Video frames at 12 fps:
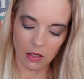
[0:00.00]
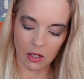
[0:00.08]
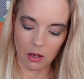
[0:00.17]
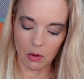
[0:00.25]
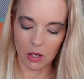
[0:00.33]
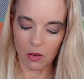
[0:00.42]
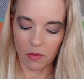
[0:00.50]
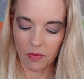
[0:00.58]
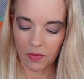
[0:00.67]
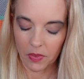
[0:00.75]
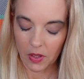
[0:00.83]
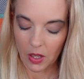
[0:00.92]
There we go.
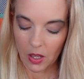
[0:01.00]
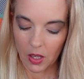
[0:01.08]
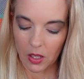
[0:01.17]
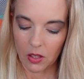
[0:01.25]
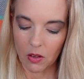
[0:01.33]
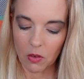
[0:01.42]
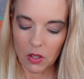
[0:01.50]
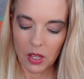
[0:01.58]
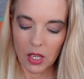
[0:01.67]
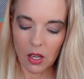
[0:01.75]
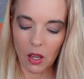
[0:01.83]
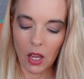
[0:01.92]
The only
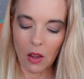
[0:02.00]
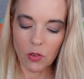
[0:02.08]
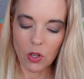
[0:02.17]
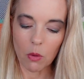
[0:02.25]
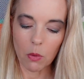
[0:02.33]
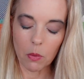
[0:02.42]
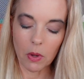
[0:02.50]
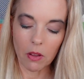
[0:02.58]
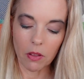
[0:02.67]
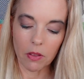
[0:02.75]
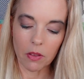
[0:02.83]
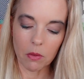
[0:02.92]
thing I have trouble
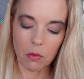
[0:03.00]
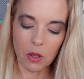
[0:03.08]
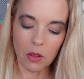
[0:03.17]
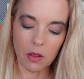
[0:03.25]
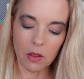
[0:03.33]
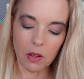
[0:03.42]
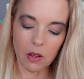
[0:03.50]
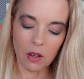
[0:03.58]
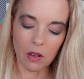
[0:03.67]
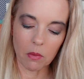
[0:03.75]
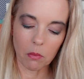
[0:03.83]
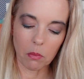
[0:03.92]
with
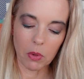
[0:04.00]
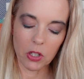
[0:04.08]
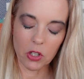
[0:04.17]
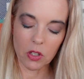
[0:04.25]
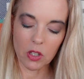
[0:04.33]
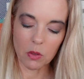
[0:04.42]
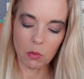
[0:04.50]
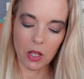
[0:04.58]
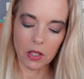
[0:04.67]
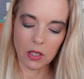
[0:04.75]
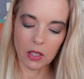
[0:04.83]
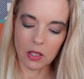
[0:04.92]
Picture This
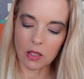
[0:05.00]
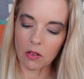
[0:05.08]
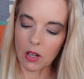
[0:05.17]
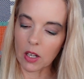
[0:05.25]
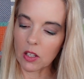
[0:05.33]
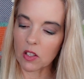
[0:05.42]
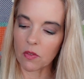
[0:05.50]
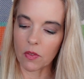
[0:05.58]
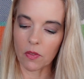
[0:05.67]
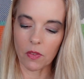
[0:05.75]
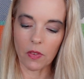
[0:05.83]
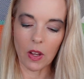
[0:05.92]
Plus is their Aida is
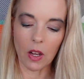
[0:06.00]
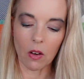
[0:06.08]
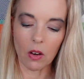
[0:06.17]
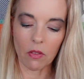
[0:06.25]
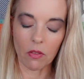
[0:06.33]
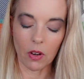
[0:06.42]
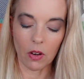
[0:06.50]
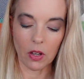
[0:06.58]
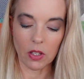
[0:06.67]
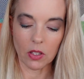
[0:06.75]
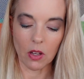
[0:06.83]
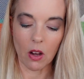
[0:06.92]
very, very
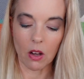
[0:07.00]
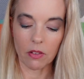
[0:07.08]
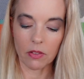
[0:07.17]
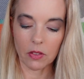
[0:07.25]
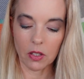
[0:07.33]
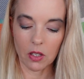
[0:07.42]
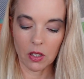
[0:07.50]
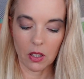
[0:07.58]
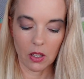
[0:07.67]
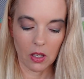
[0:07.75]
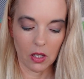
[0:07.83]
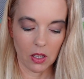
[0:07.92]
soft.
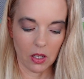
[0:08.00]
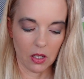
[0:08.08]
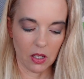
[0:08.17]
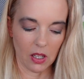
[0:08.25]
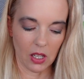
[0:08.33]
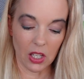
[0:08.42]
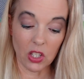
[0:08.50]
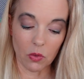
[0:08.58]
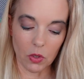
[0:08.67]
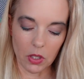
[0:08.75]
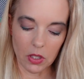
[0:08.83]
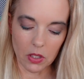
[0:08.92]
It's
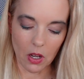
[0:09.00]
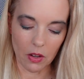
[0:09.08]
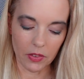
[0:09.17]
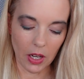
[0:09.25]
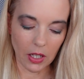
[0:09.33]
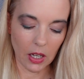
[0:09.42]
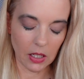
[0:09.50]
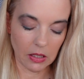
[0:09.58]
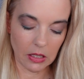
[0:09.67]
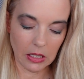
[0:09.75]
really soft. I gotta,